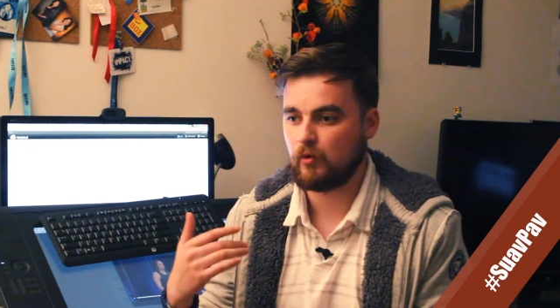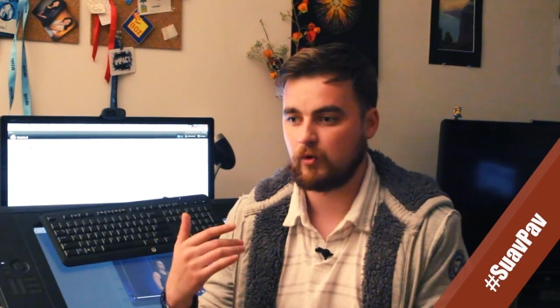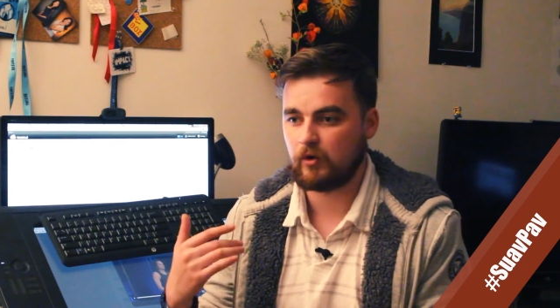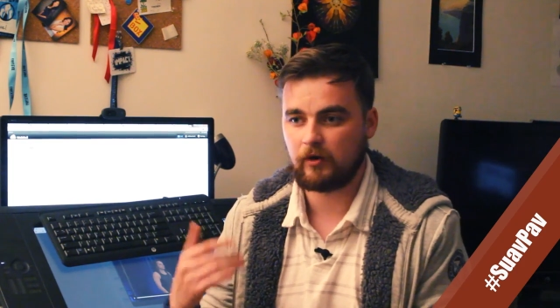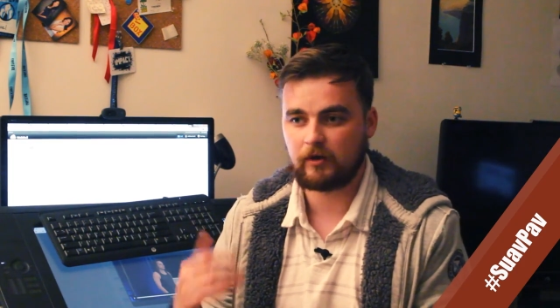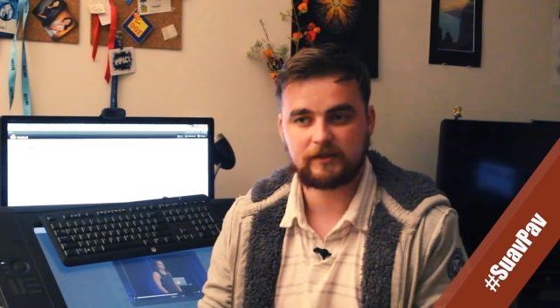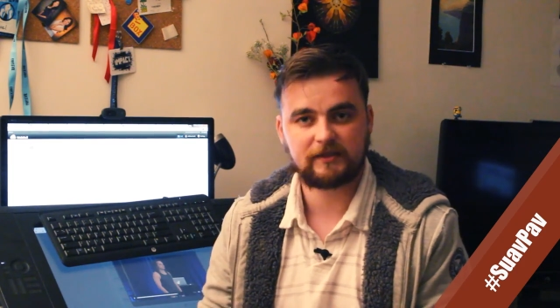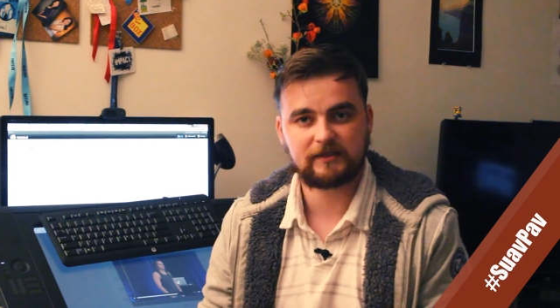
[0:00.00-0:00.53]

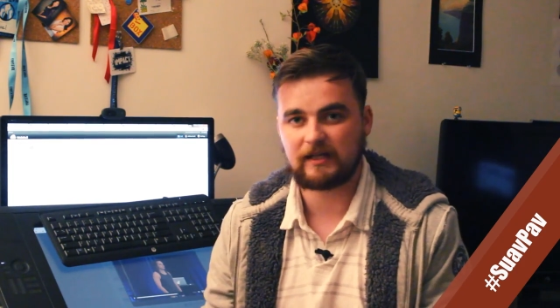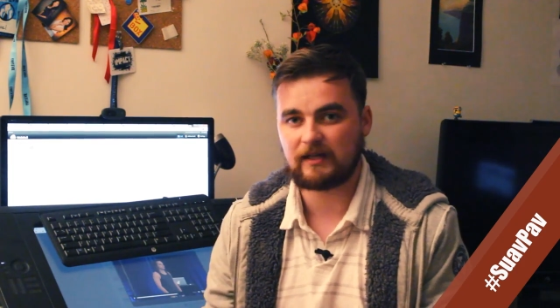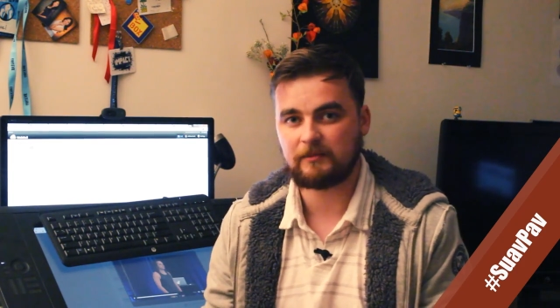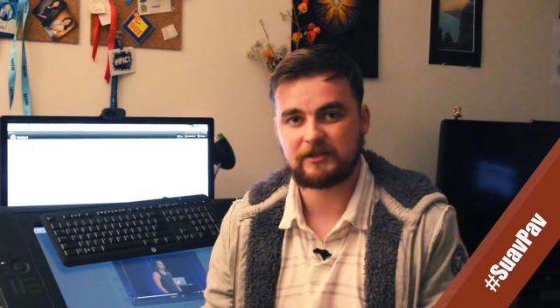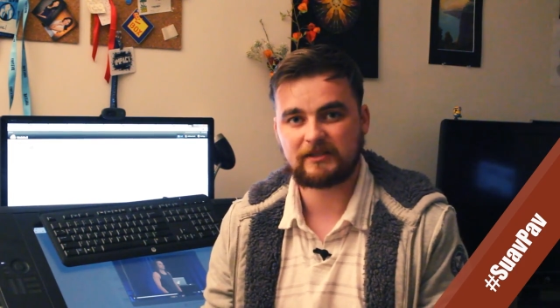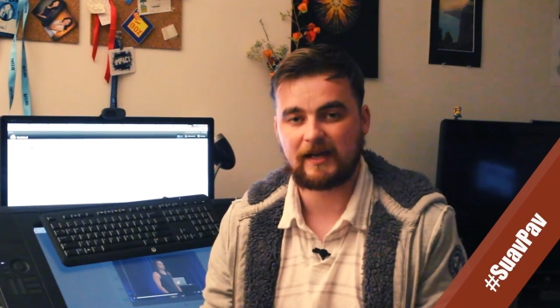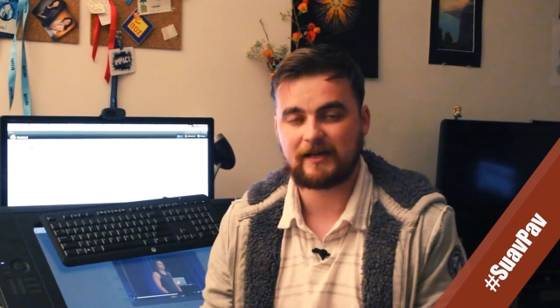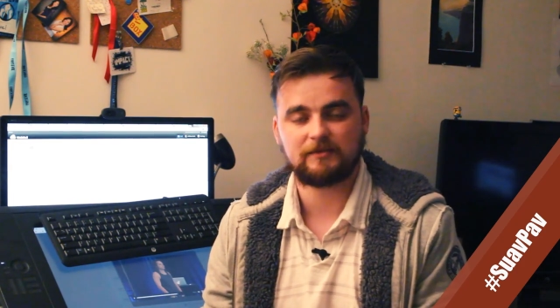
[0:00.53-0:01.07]
or send them
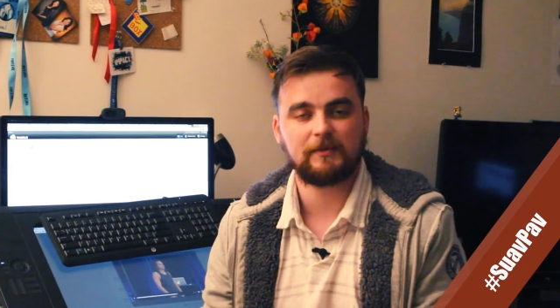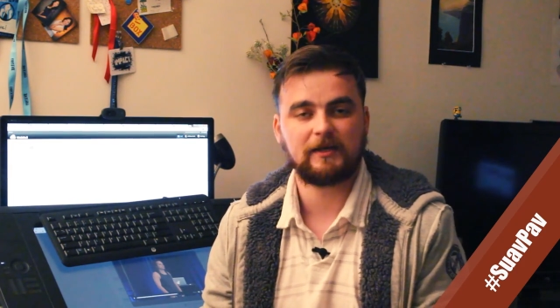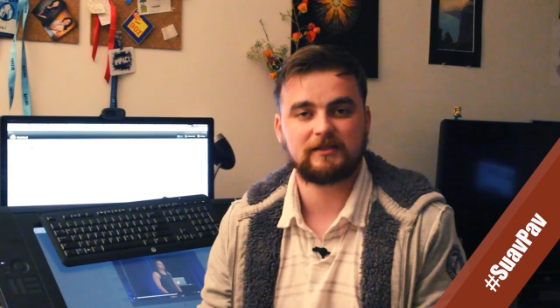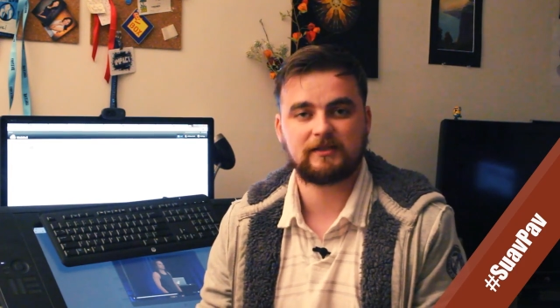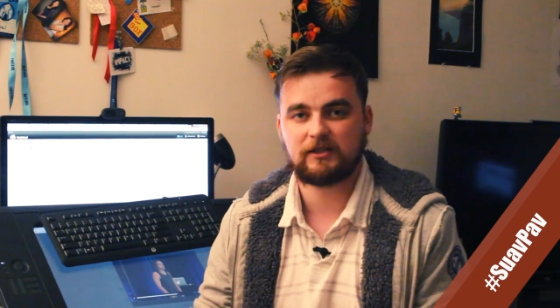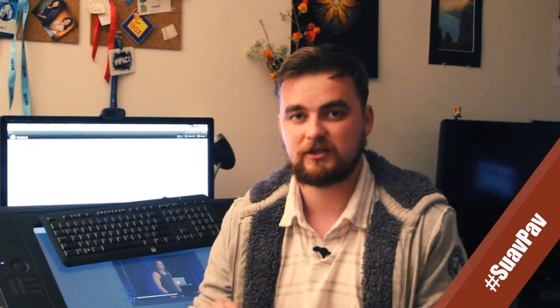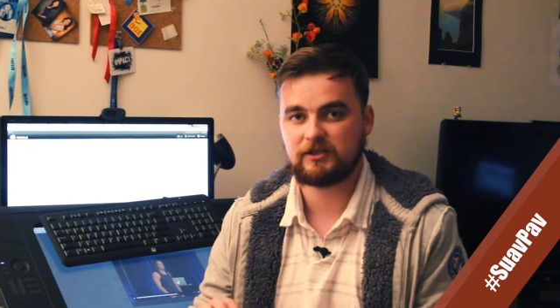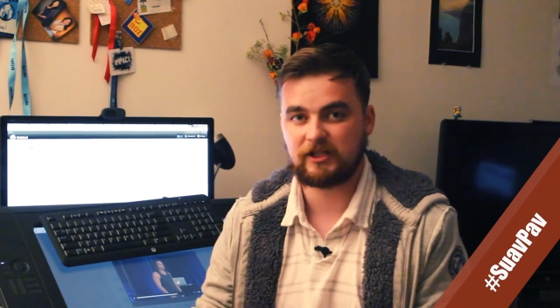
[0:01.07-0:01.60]
a text
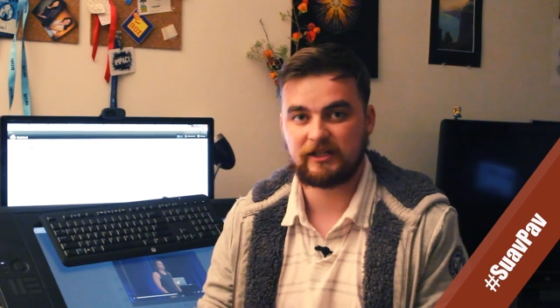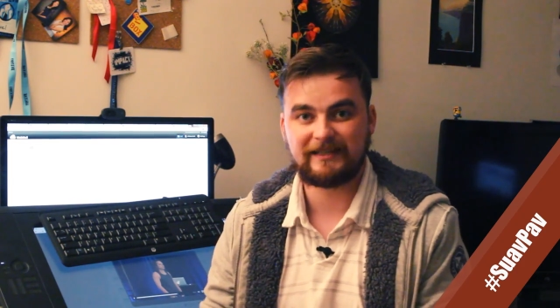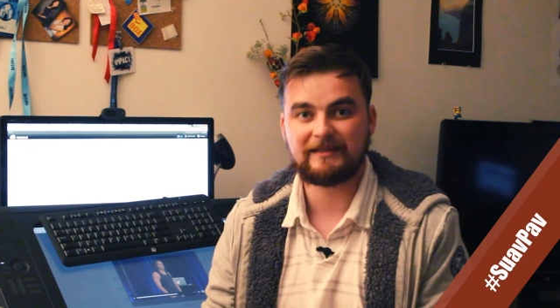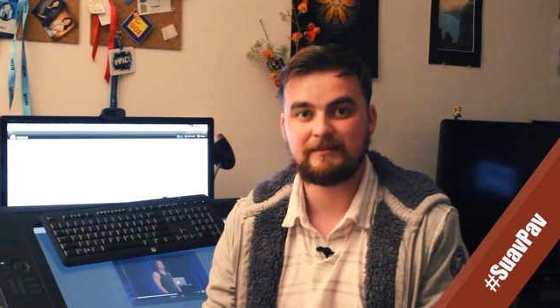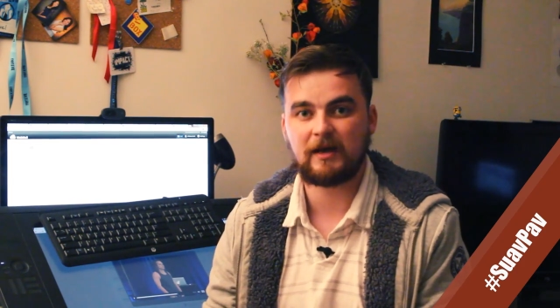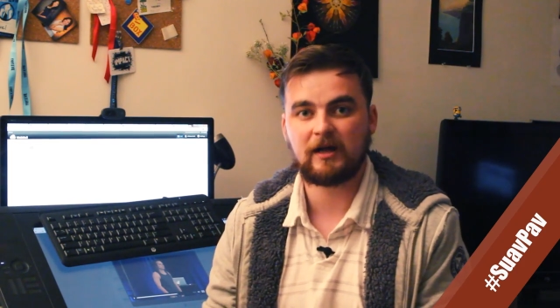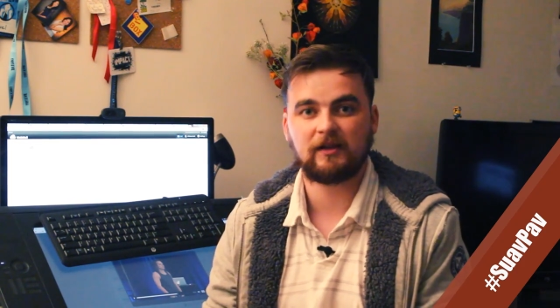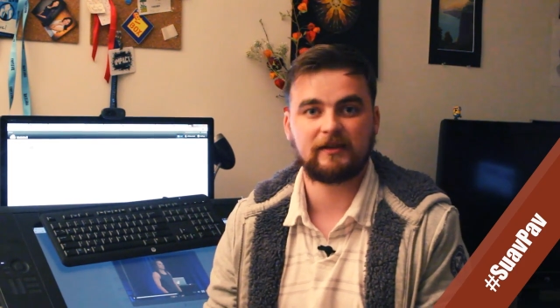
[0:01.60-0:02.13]
message, an
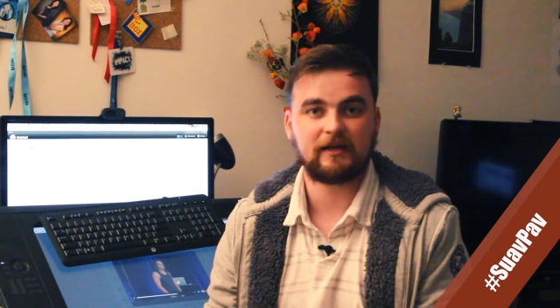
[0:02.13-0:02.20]
email.